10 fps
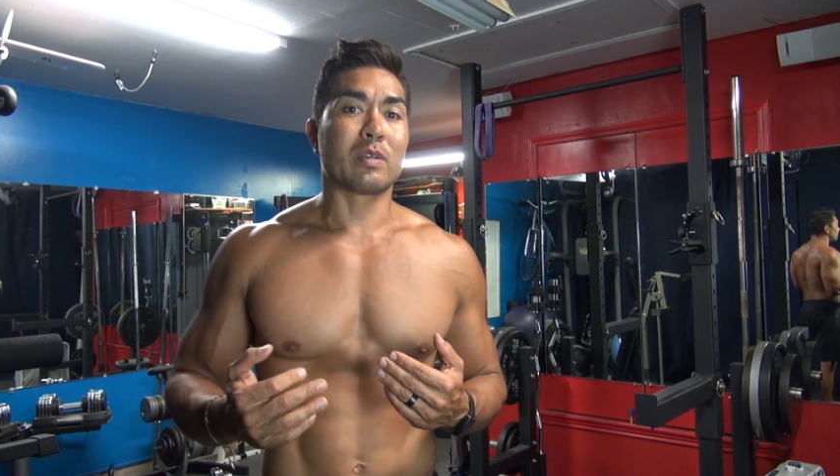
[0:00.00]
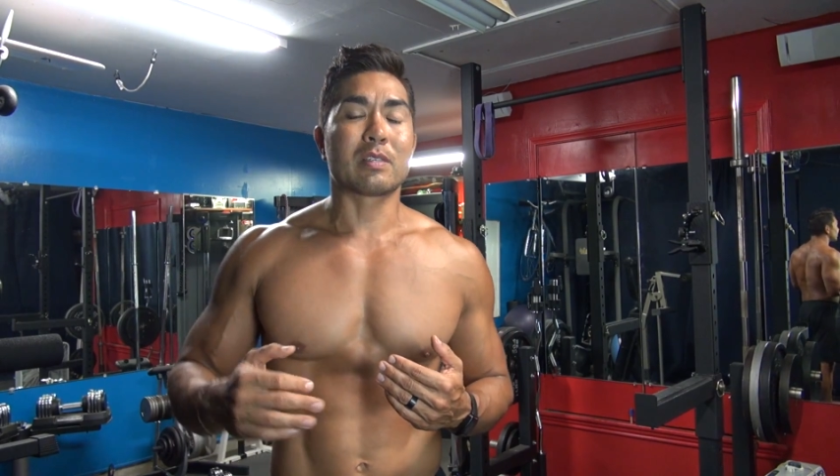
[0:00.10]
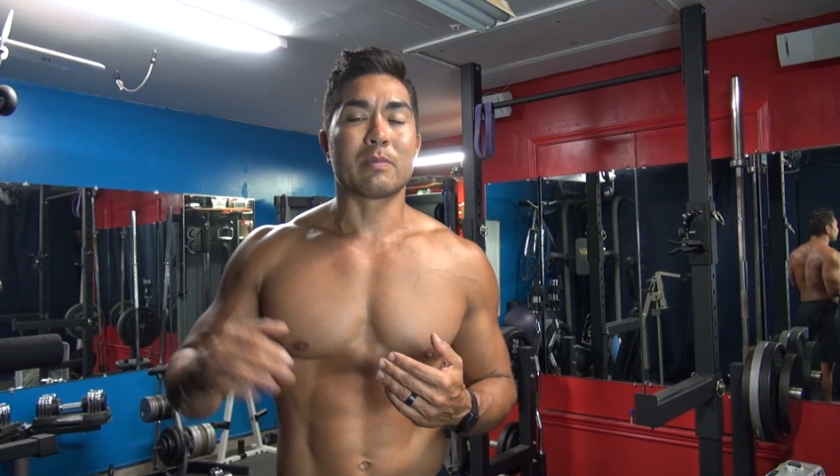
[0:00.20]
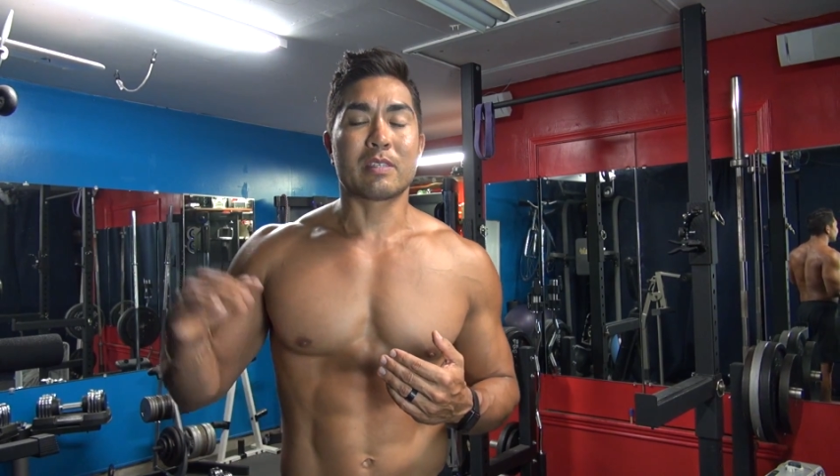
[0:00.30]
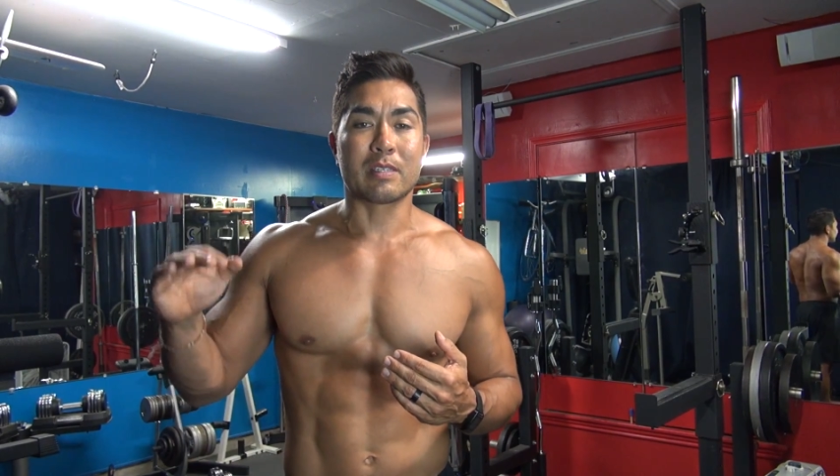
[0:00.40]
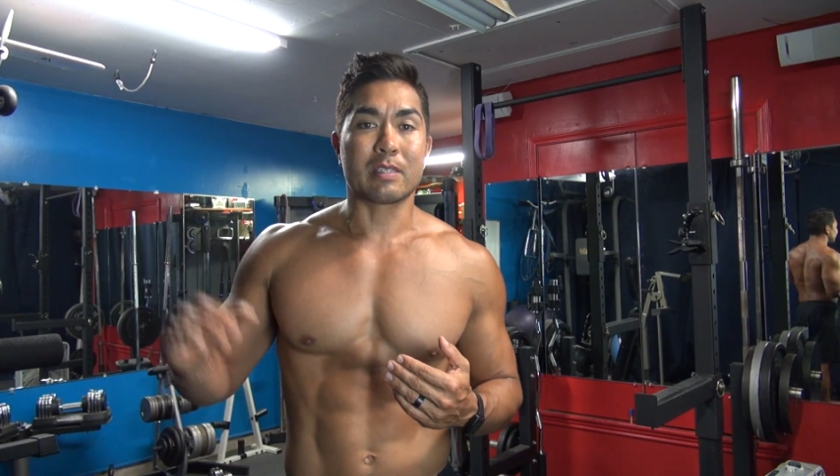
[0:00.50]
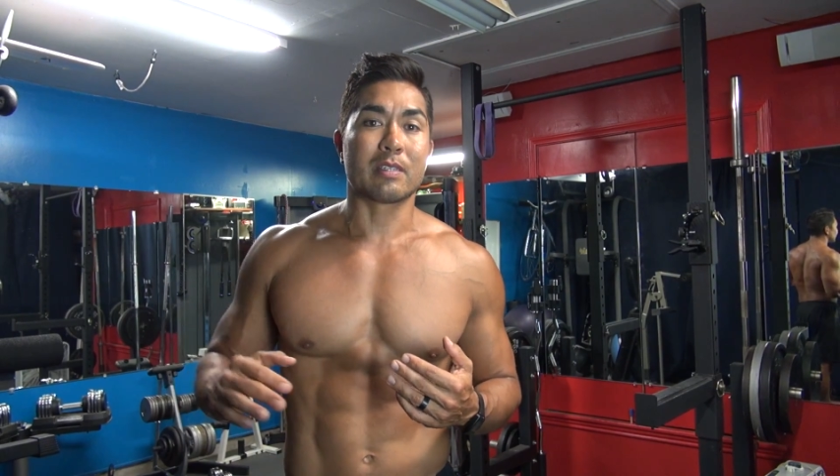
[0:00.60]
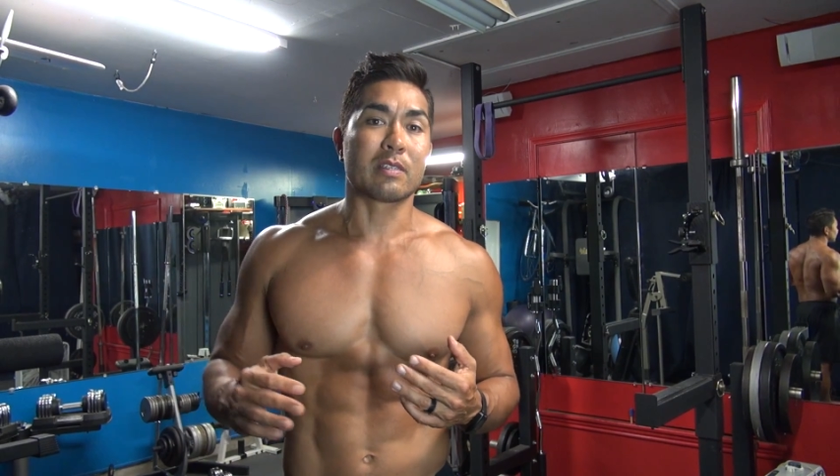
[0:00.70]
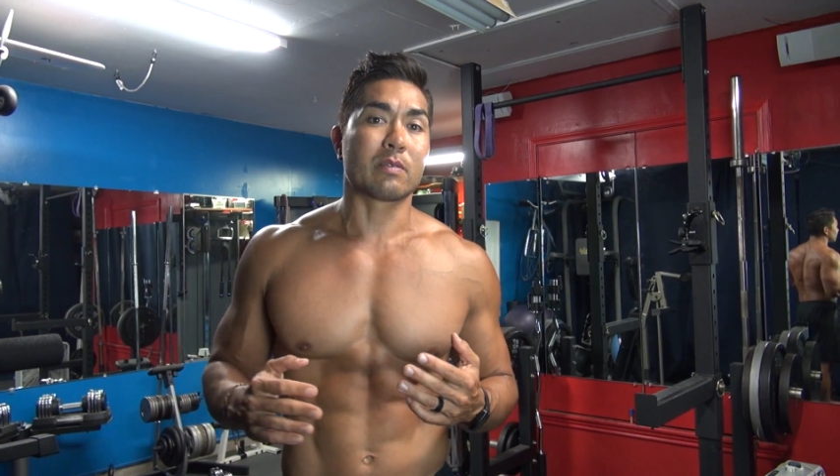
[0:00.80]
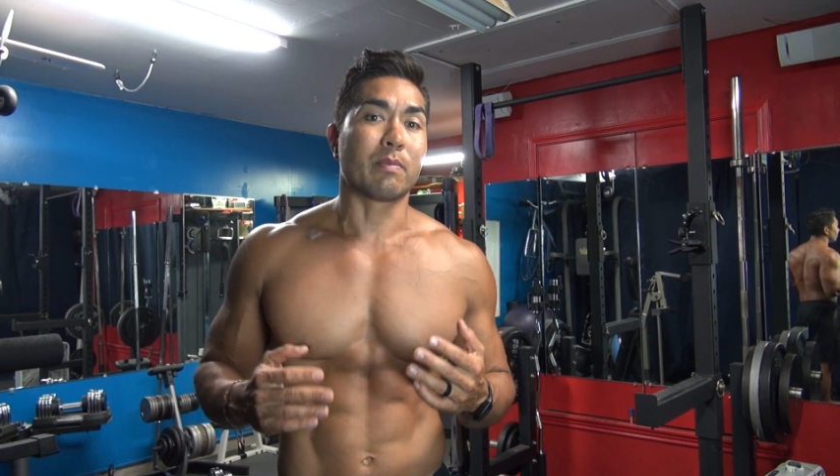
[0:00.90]
with some
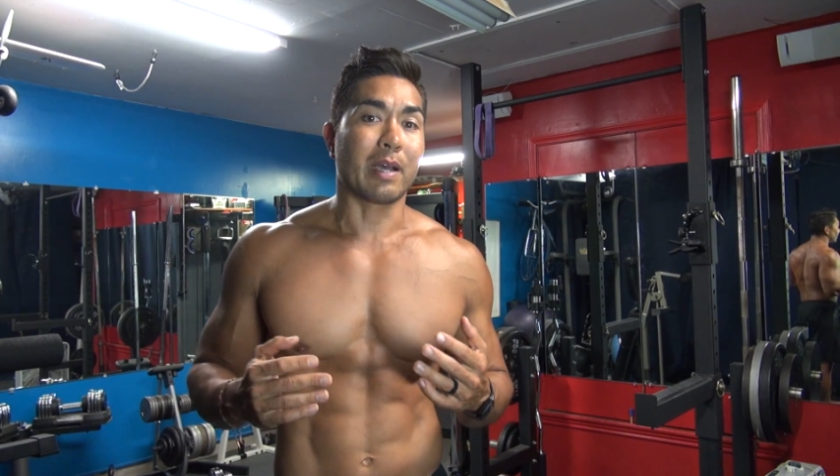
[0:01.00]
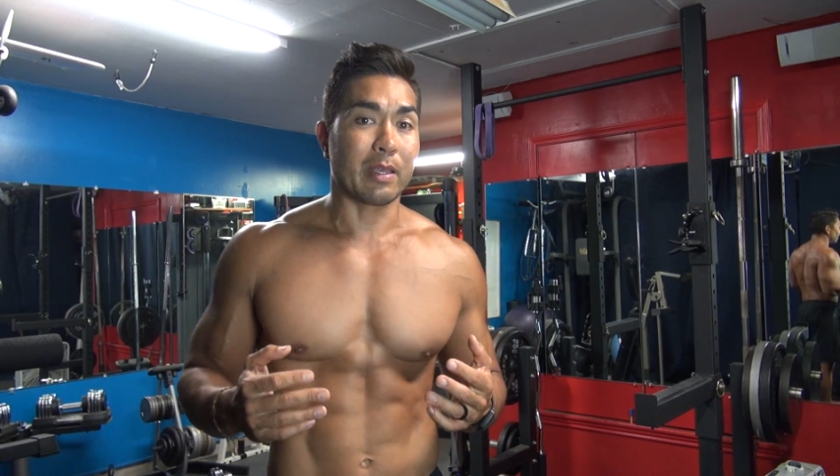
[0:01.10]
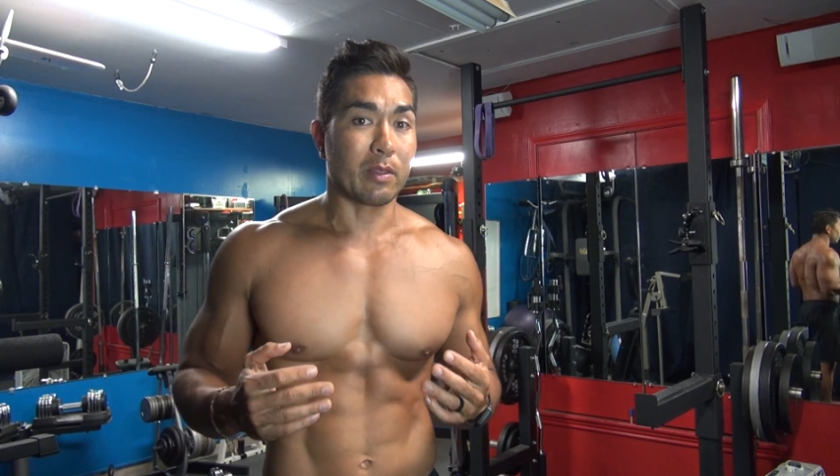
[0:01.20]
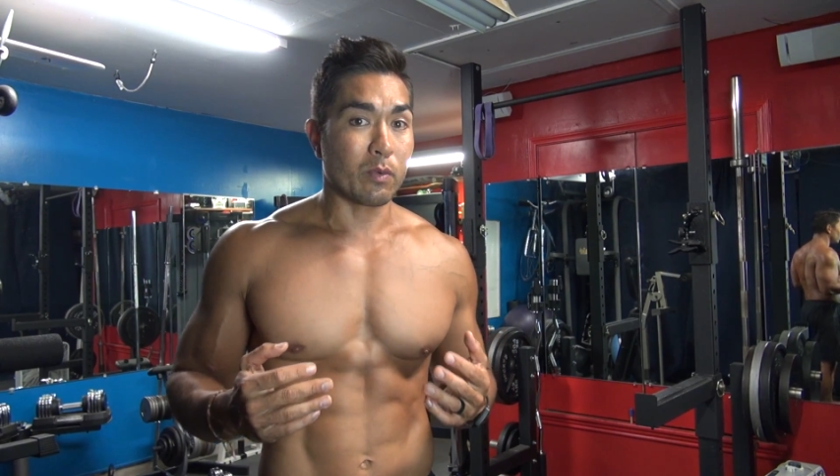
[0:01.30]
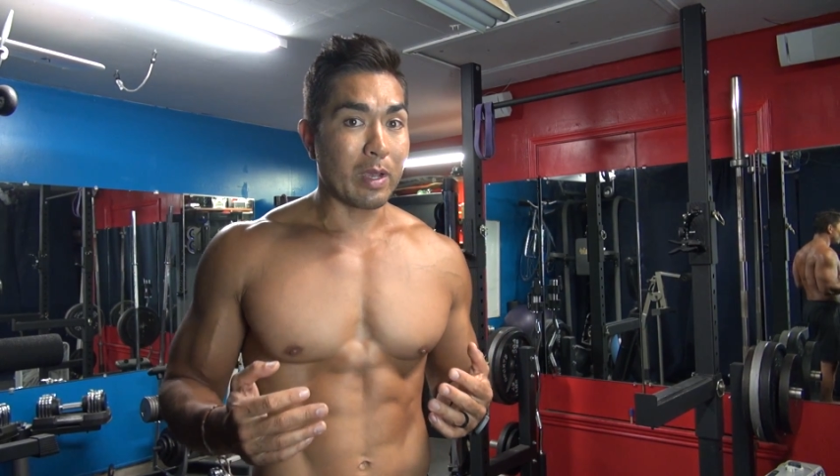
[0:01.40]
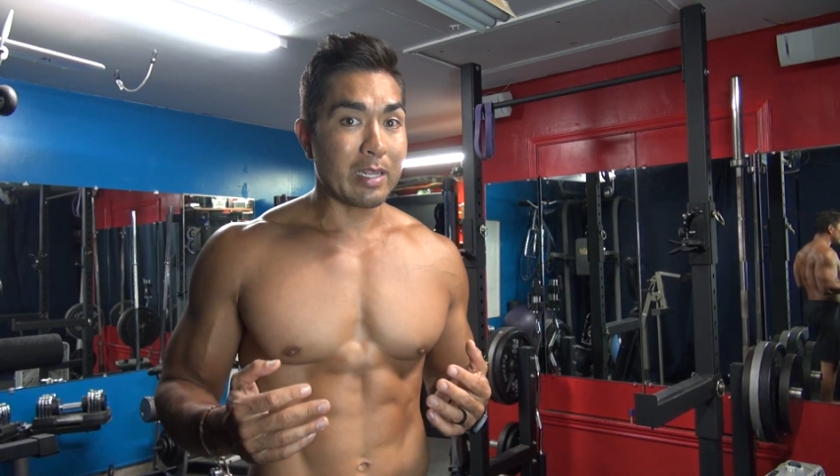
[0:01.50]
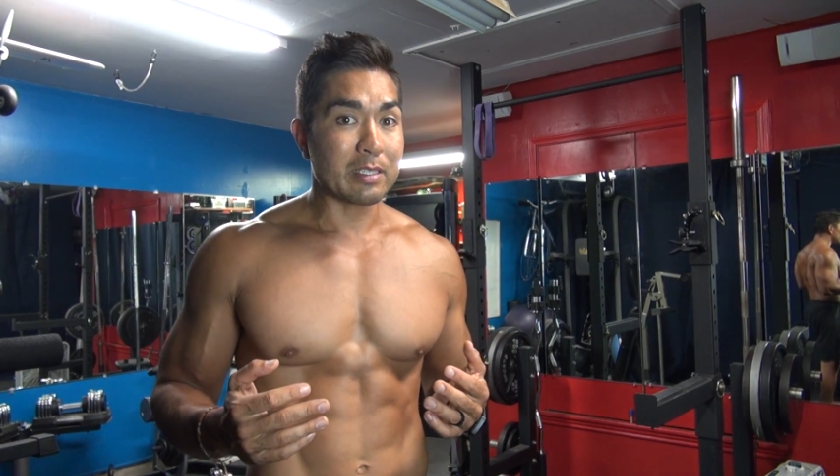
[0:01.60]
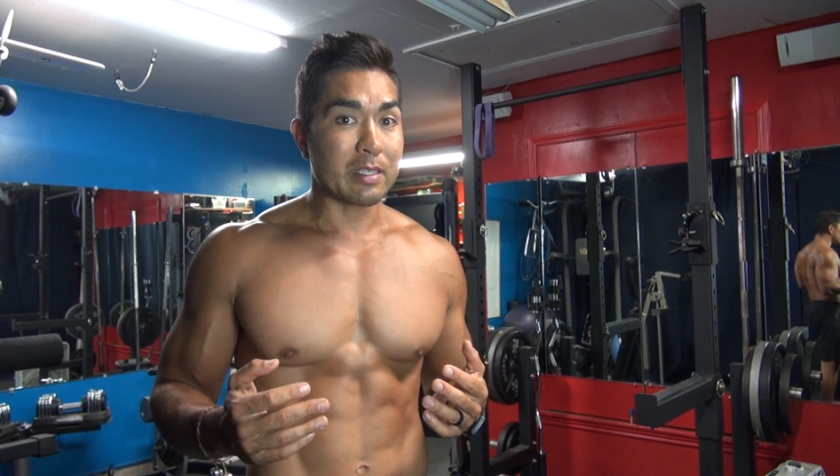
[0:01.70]
assistance by the weight